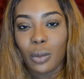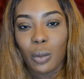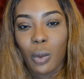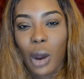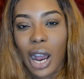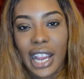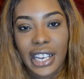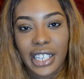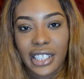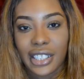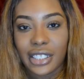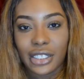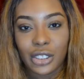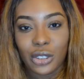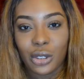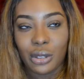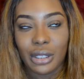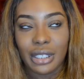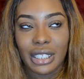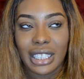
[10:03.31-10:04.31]
wire. You
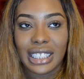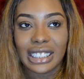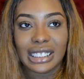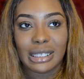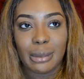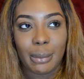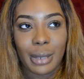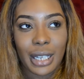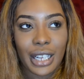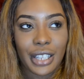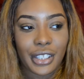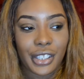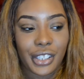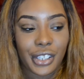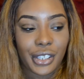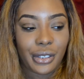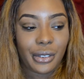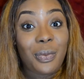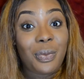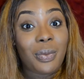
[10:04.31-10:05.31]
don't need, it doesn't bother
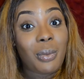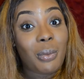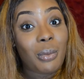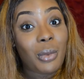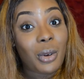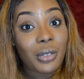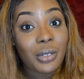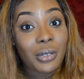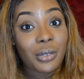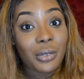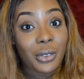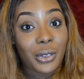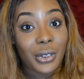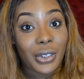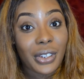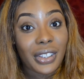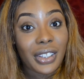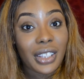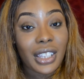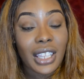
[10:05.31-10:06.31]
you. Moving
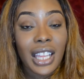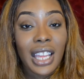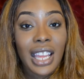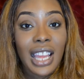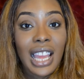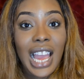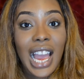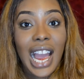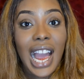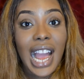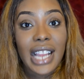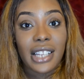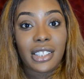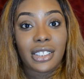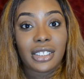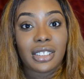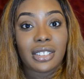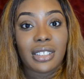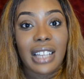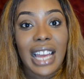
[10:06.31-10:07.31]
forward, I
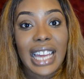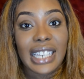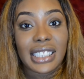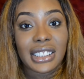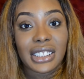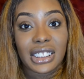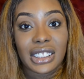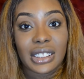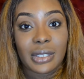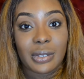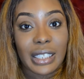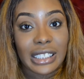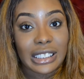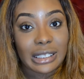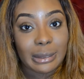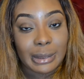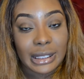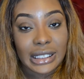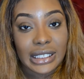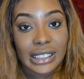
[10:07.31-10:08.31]
also had a
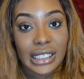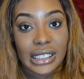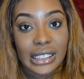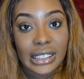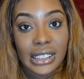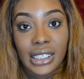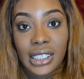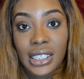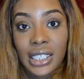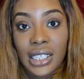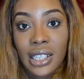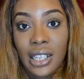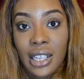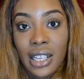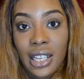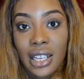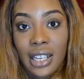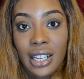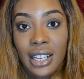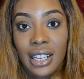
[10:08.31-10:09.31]
gingivectomy done.
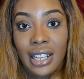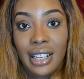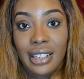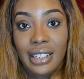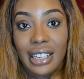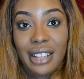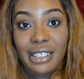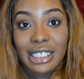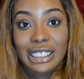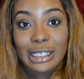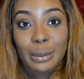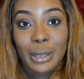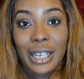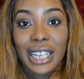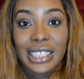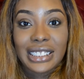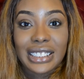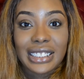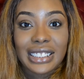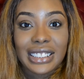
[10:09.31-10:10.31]
Now, this
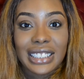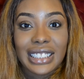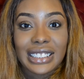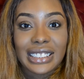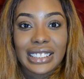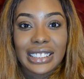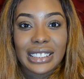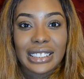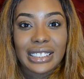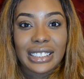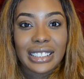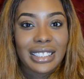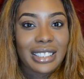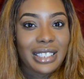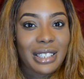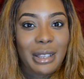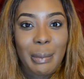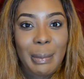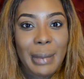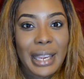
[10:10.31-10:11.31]
process isn't
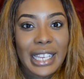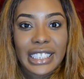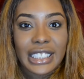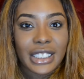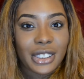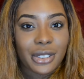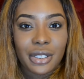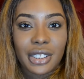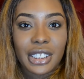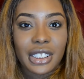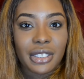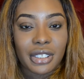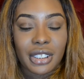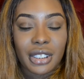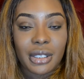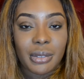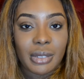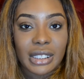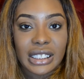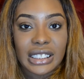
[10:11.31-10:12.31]
mandatory during
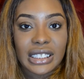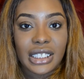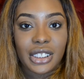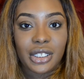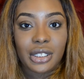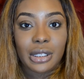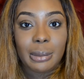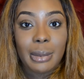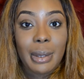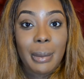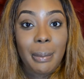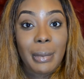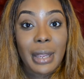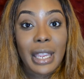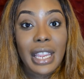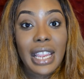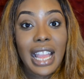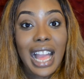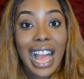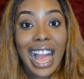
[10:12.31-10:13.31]
your Invisalign treatment.
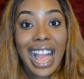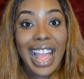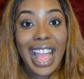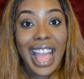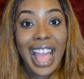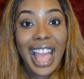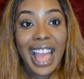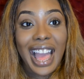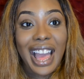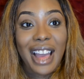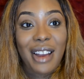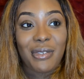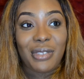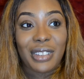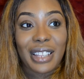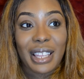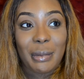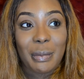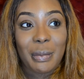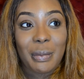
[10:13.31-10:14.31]
Me, I have,
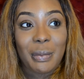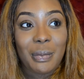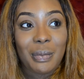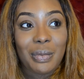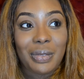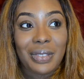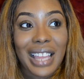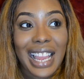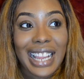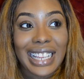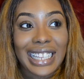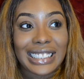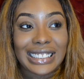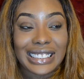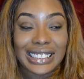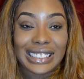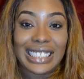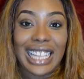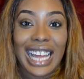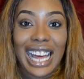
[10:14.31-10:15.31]
like, I
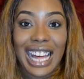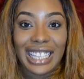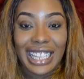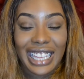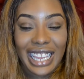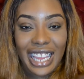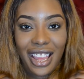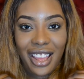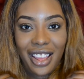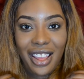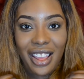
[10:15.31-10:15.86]
guess not, like,